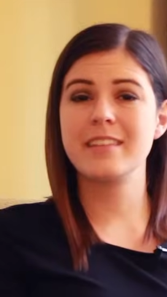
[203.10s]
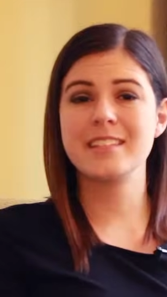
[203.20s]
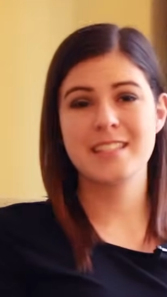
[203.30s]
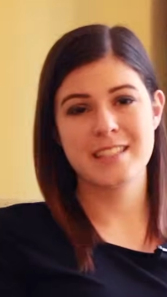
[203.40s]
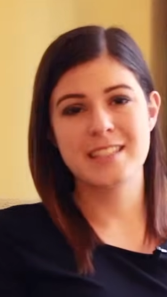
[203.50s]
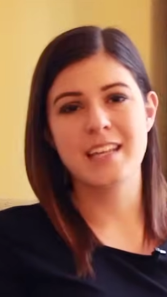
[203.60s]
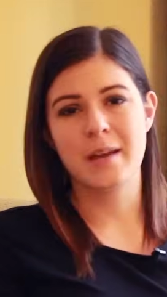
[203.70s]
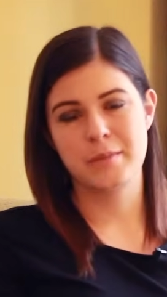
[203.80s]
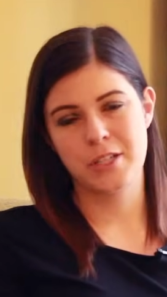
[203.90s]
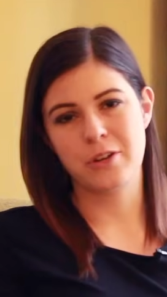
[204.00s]
this is the
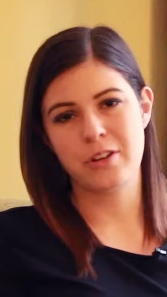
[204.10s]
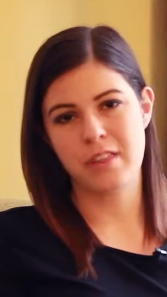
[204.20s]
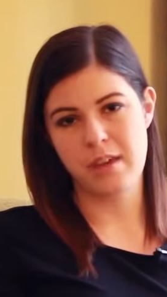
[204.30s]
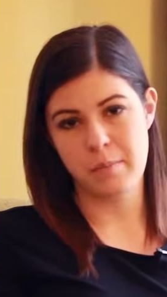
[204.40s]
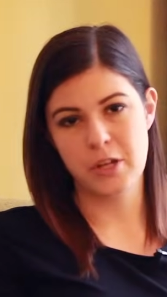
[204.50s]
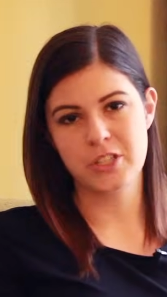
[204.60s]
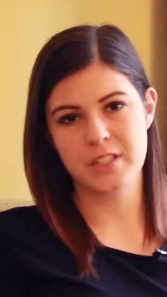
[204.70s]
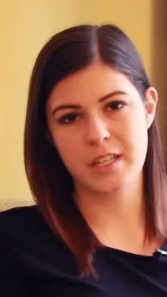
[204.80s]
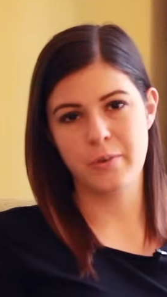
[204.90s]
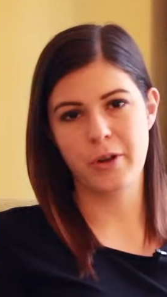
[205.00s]
time to go to the
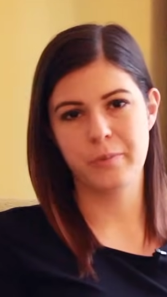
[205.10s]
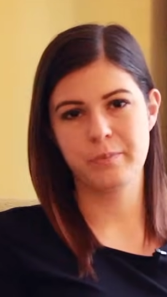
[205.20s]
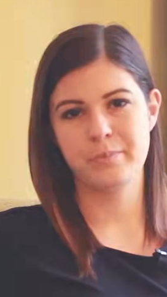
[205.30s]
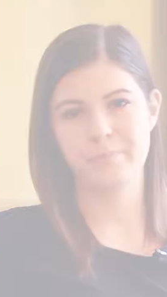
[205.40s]
emergency room.